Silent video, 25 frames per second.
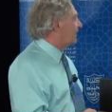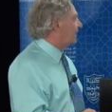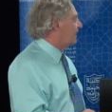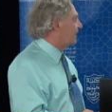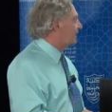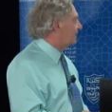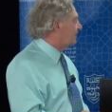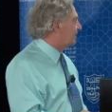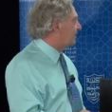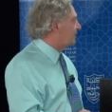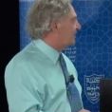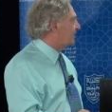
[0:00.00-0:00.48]

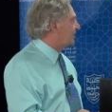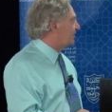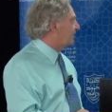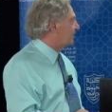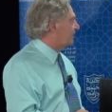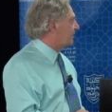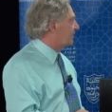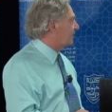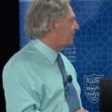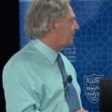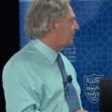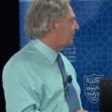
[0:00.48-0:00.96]
least,
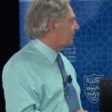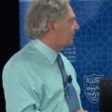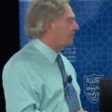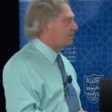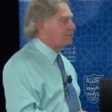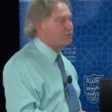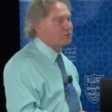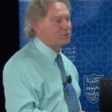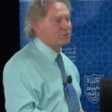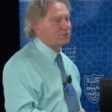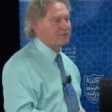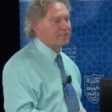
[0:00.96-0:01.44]
a
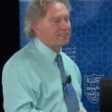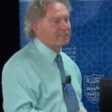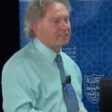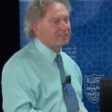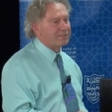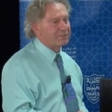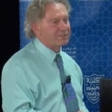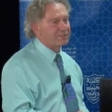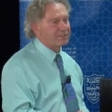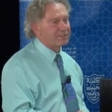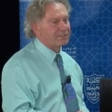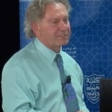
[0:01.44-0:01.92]
new
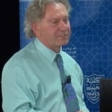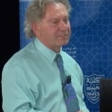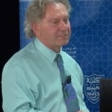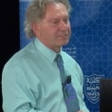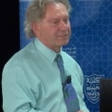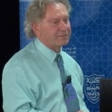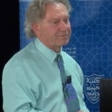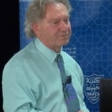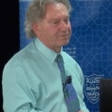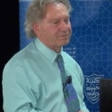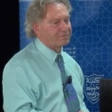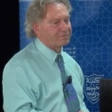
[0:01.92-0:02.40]
ecosystem.